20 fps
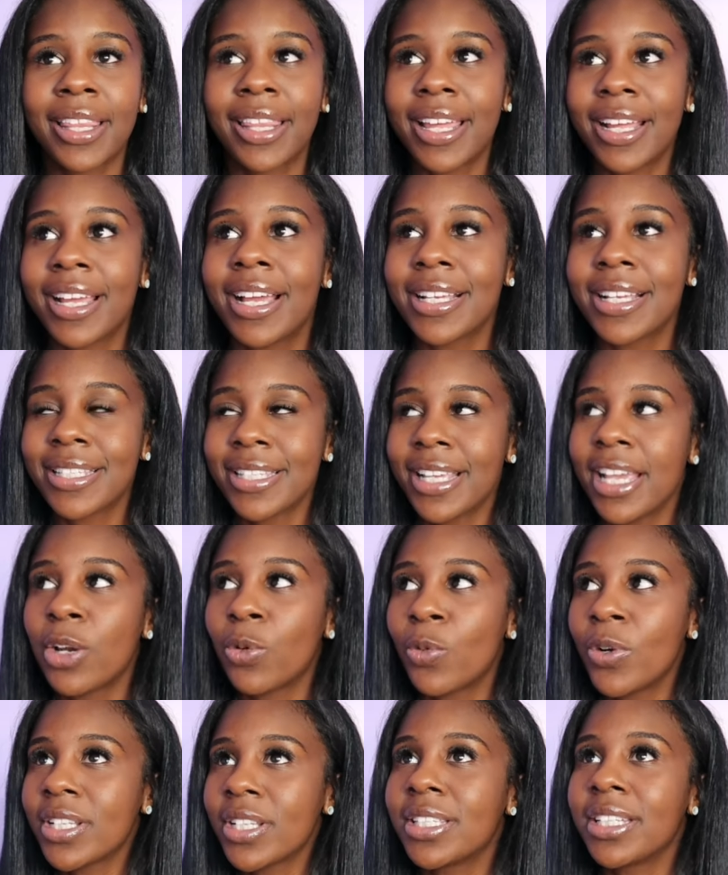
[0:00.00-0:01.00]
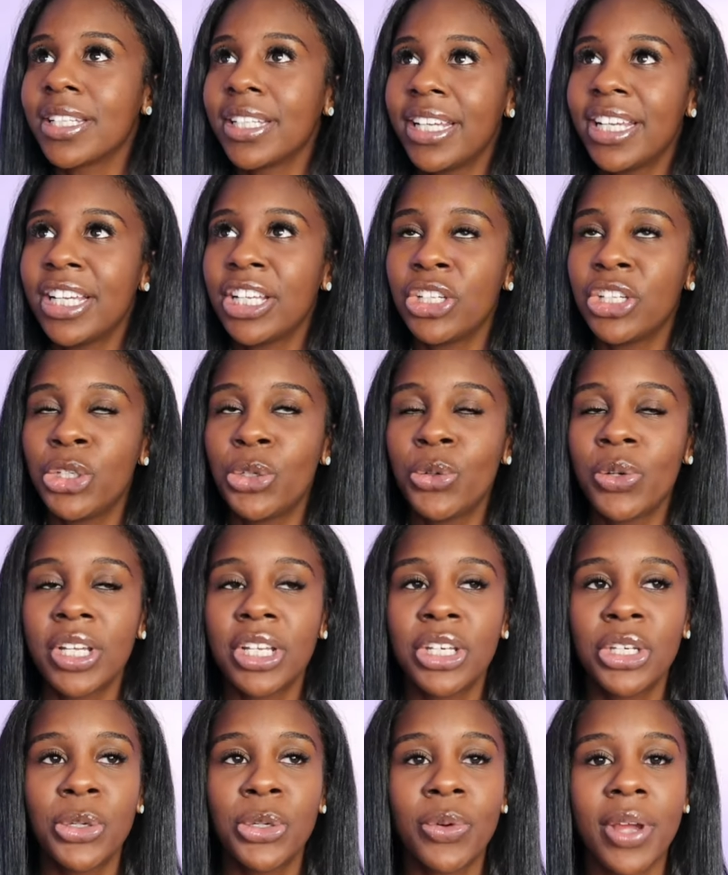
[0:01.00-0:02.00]
like i said once again you
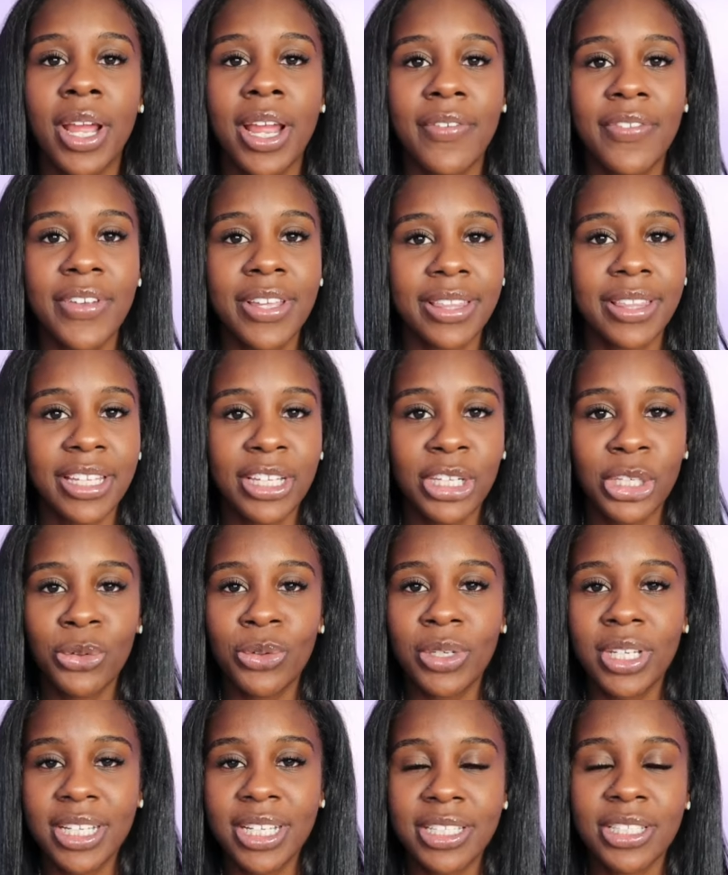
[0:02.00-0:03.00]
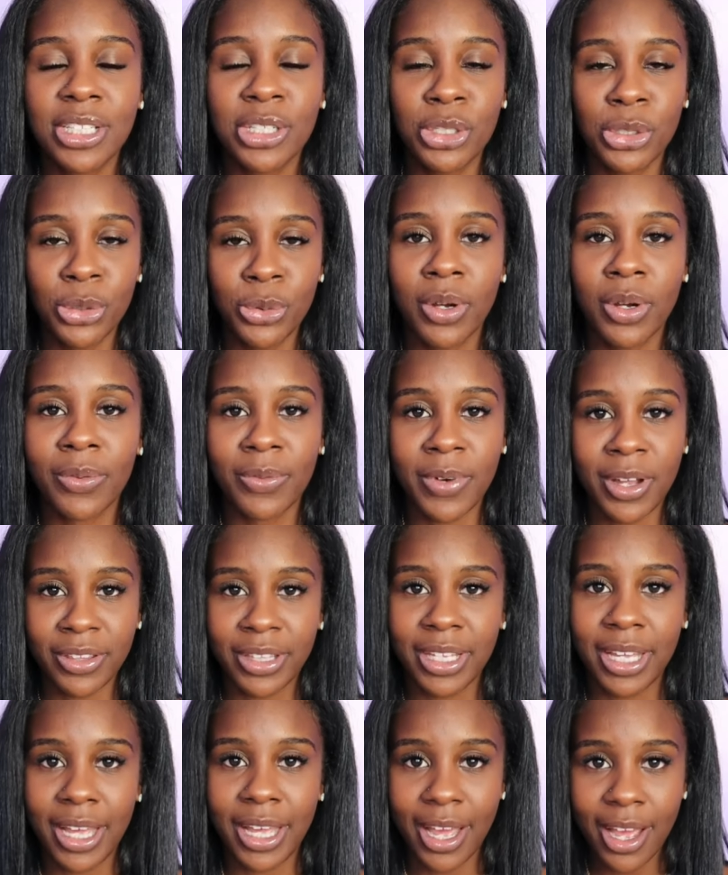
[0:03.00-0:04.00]
can do everything you need to do
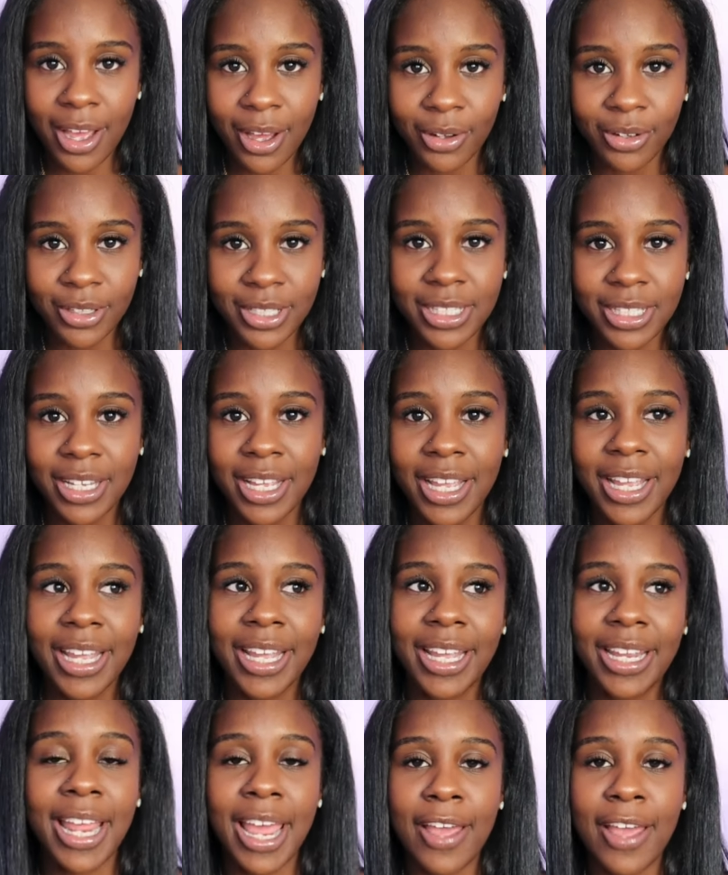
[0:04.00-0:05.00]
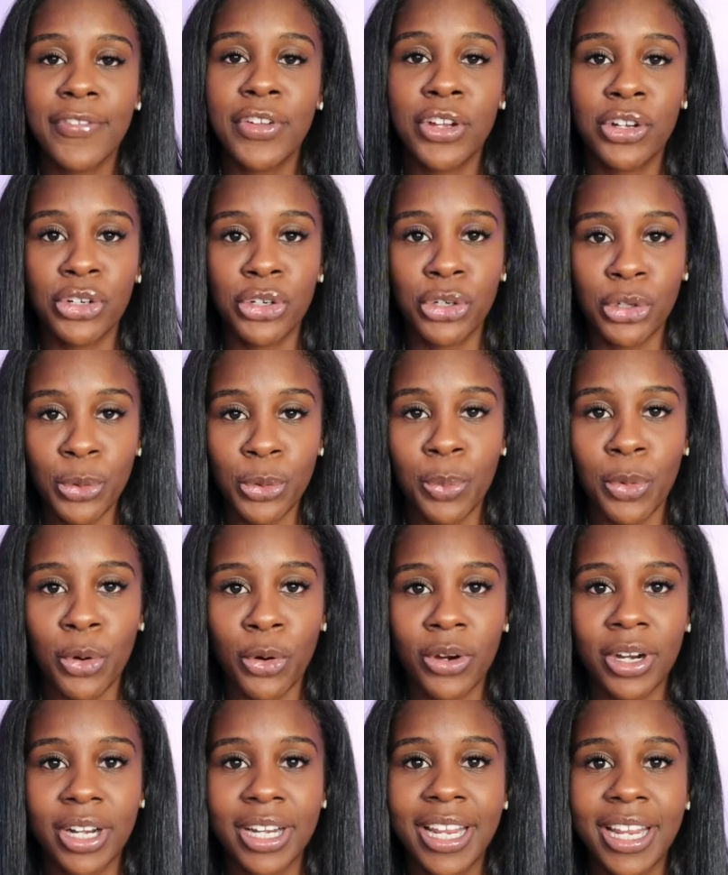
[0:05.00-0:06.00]
around the house and have your
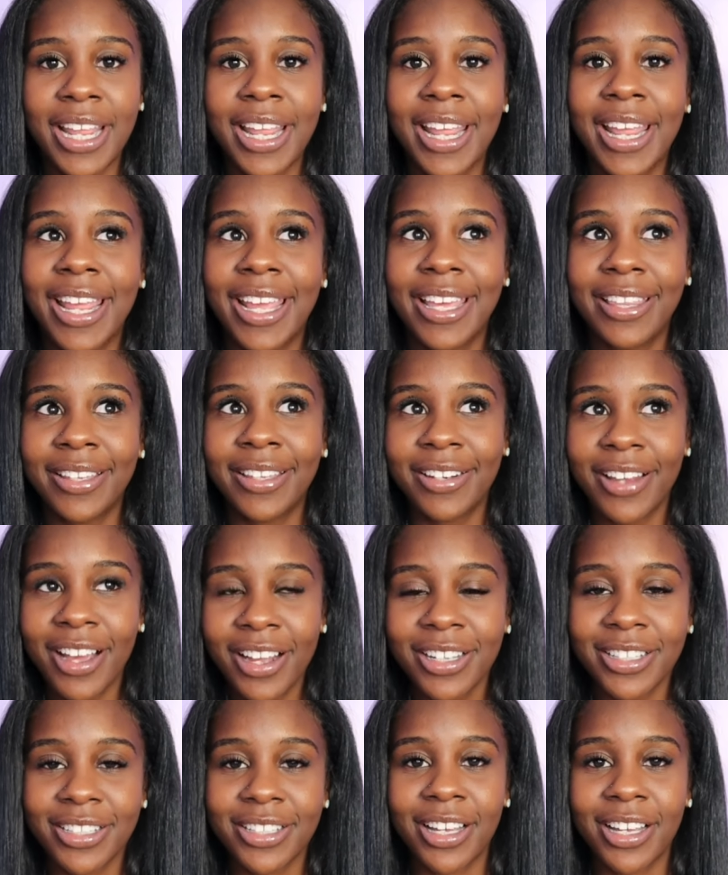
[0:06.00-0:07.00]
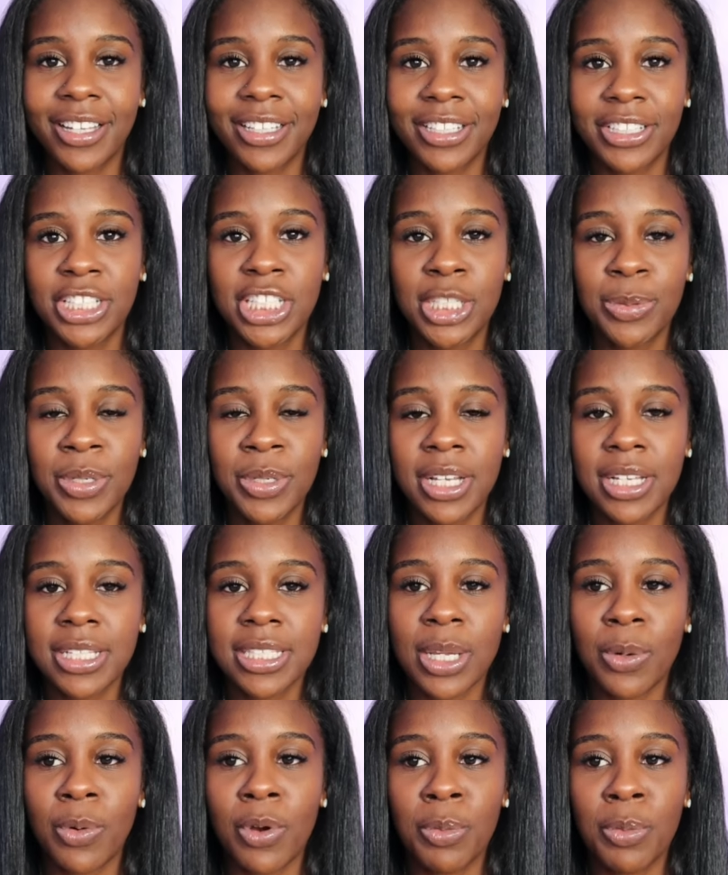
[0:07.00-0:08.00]
newborn in the DockATot just
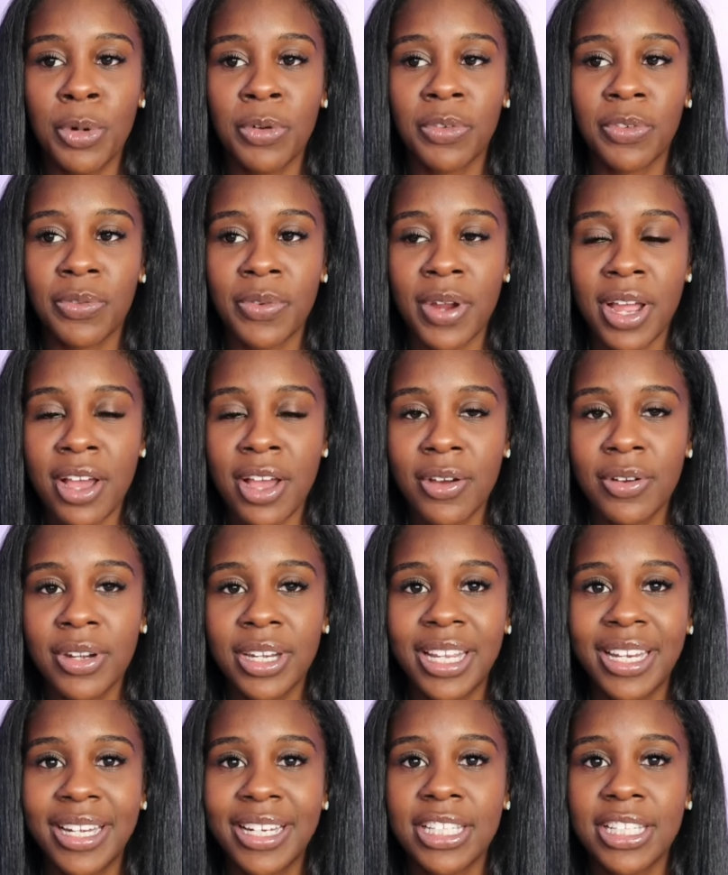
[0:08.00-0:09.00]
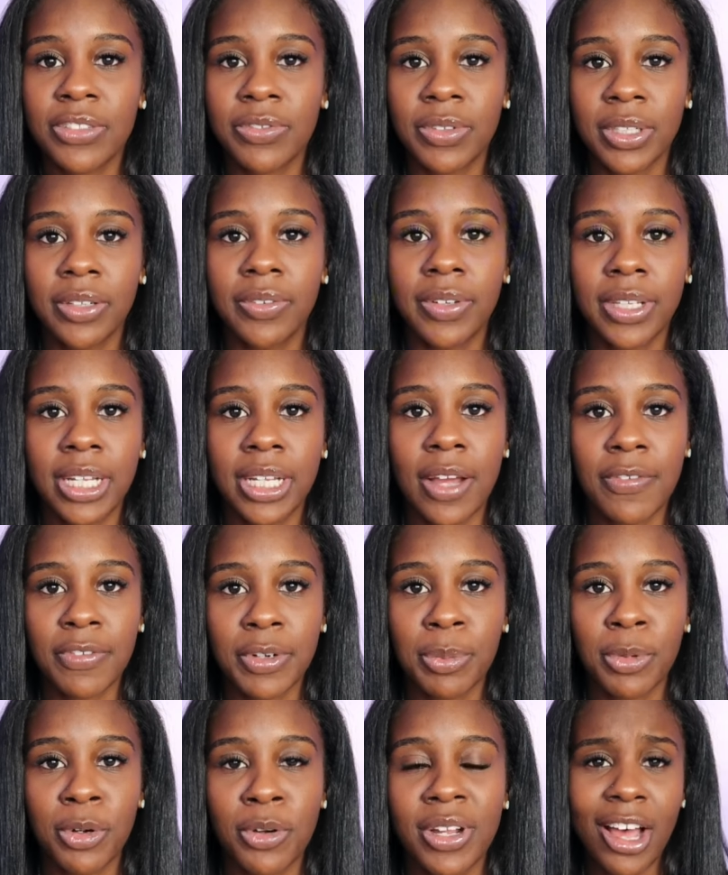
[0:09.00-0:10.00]
because they won't move around and it's really really comfortable.